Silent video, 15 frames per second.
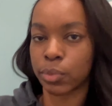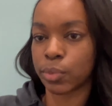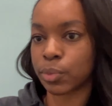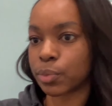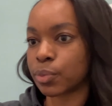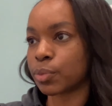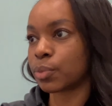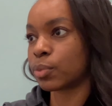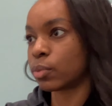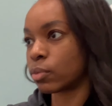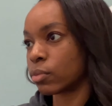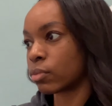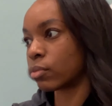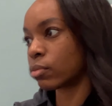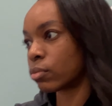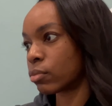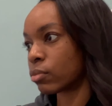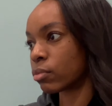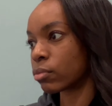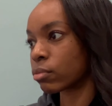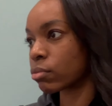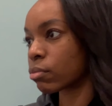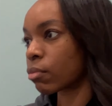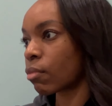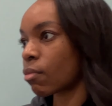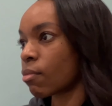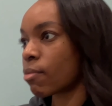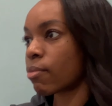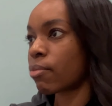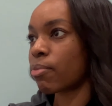What else have you been up to? How was your
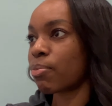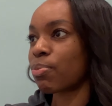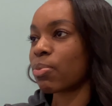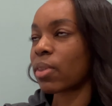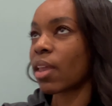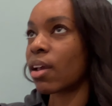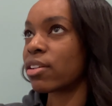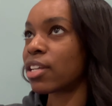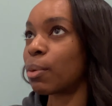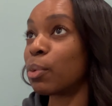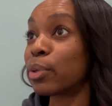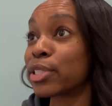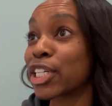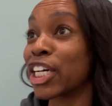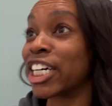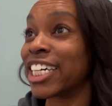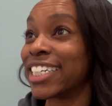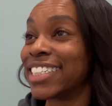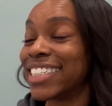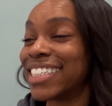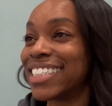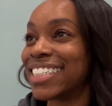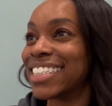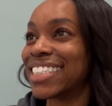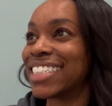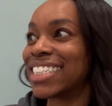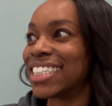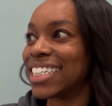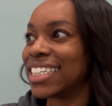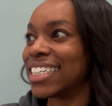summer? Summer was good.
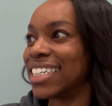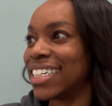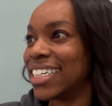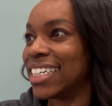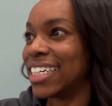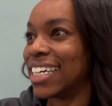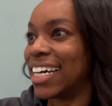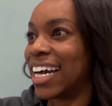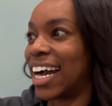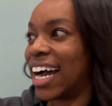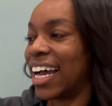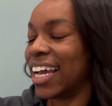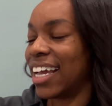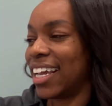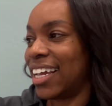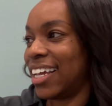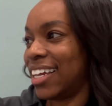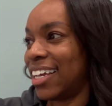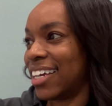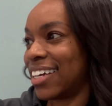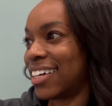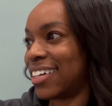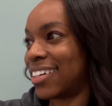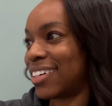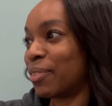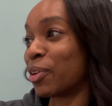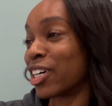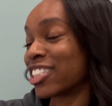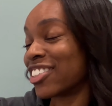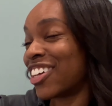That's good. I
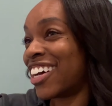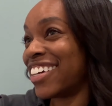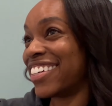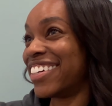worked a lot.